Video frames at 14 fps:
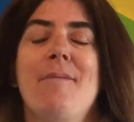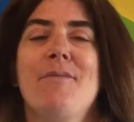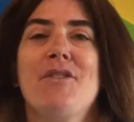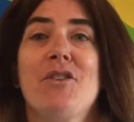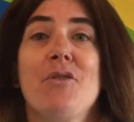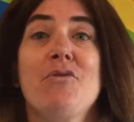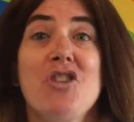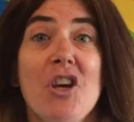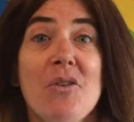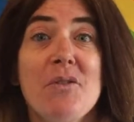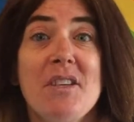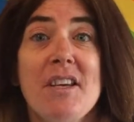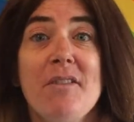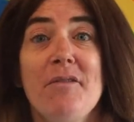So
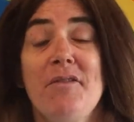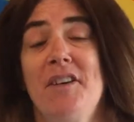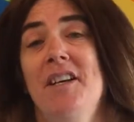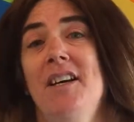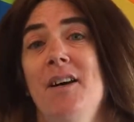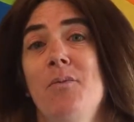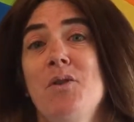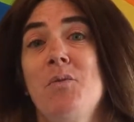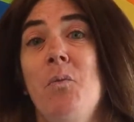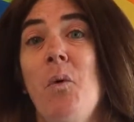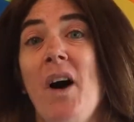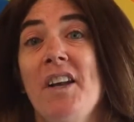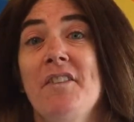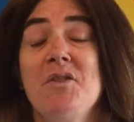Joseph was
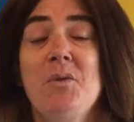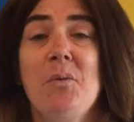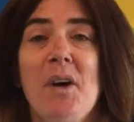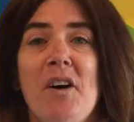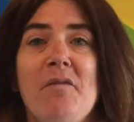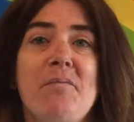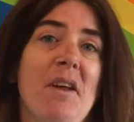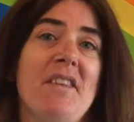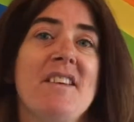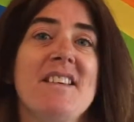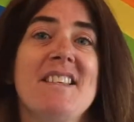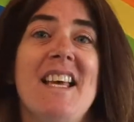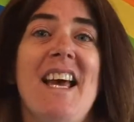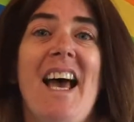one of 12
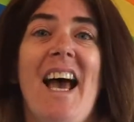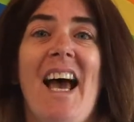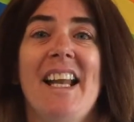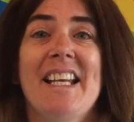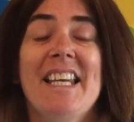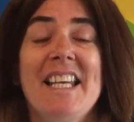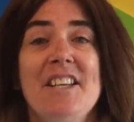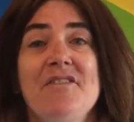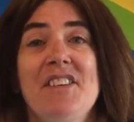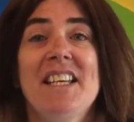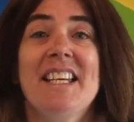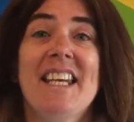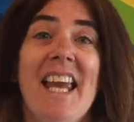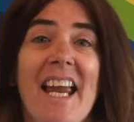brothers, and he lived
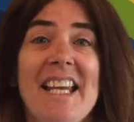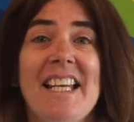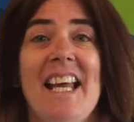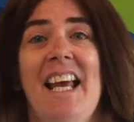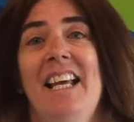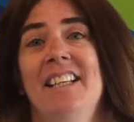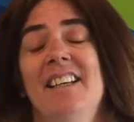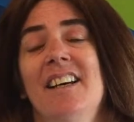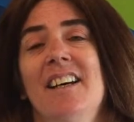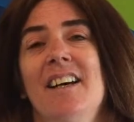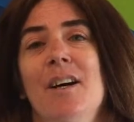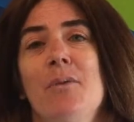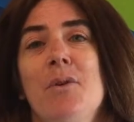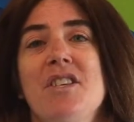in Canaan,
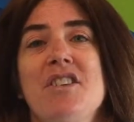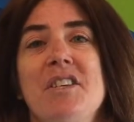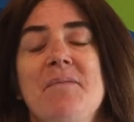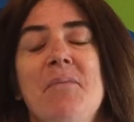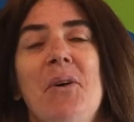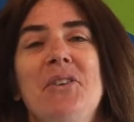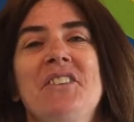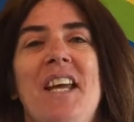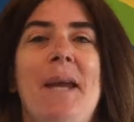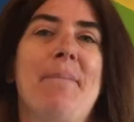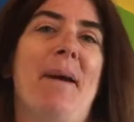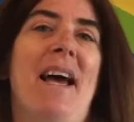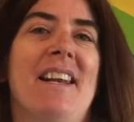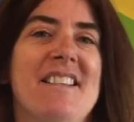which is modern day
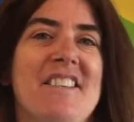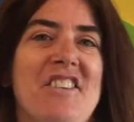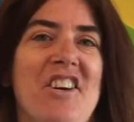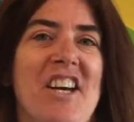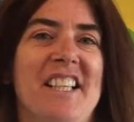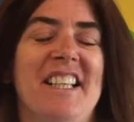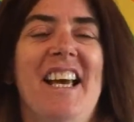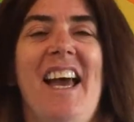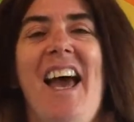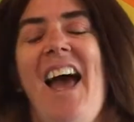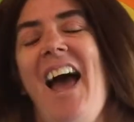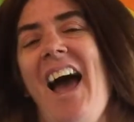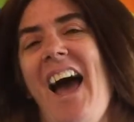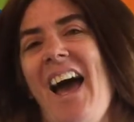Palestine.
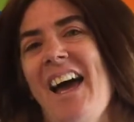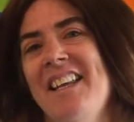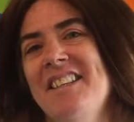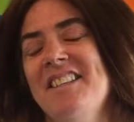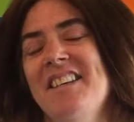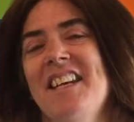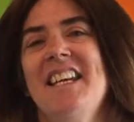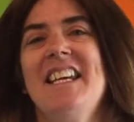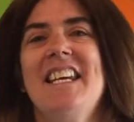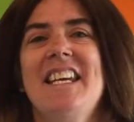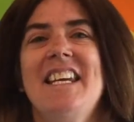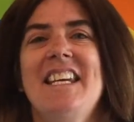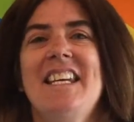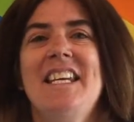And
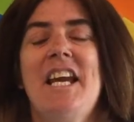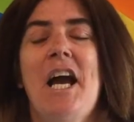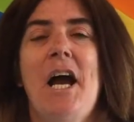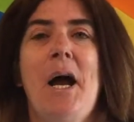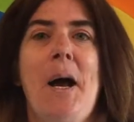he